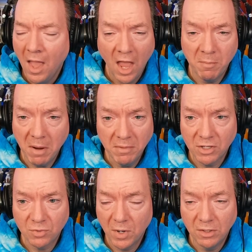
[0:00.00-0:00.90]
And maybe
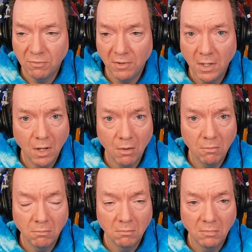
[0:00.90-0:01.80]
there's a way to do video
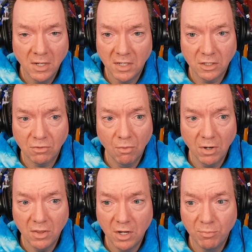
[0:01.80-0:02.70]
in
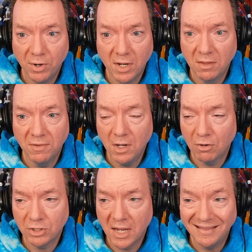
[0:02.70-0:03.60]
Discord and then you bring in the
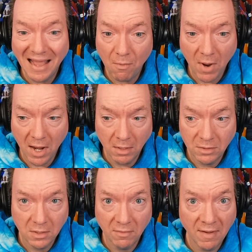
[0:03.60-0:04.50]
video chat that way
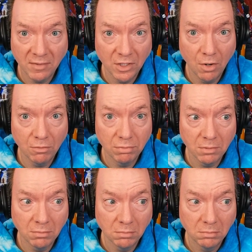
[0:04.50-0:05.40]
instead of having to go through,